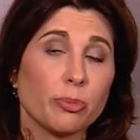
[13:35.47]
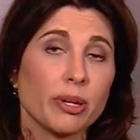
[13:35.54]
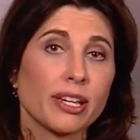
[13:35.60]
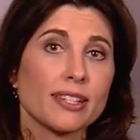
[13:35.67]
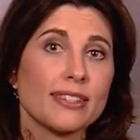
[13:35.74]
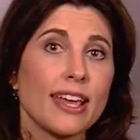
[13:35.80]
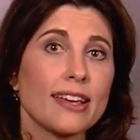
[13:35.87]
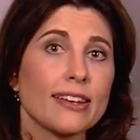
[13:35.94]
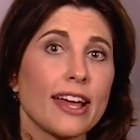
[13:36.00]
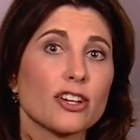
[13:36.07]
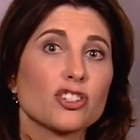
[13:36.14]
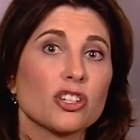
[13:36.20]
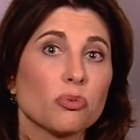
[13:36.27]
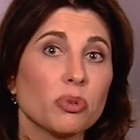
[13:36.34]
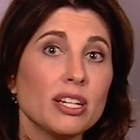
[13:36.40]
because they can
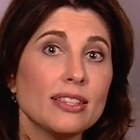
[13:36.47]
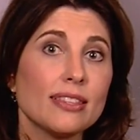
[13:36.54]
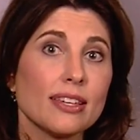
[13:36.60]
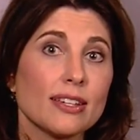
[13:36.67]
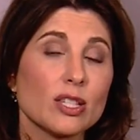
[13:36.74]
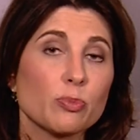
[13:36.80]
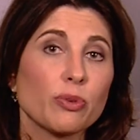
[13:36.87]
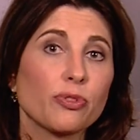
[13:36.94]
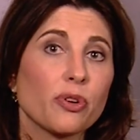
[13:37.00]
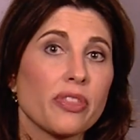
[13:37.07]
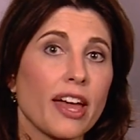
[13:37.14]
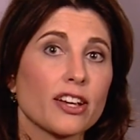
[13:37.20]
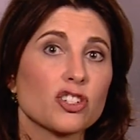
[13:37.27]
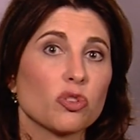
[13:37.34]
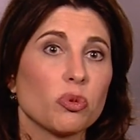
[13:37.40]
actually read this before
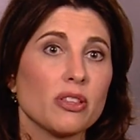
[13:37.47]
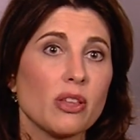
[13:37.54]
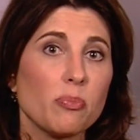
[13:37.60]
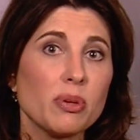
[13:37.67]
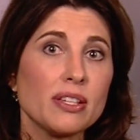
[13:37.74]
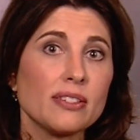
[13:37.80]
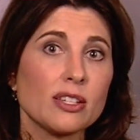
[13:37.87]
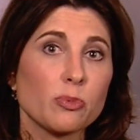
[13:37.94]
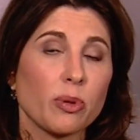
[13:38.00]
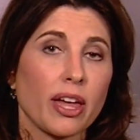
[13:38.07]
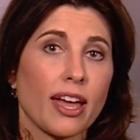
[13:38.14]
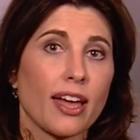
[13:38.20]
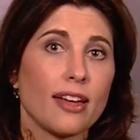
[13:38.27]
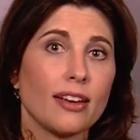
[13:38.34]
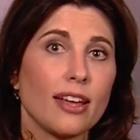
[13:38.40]
they actually read the business
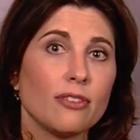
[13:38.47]
plan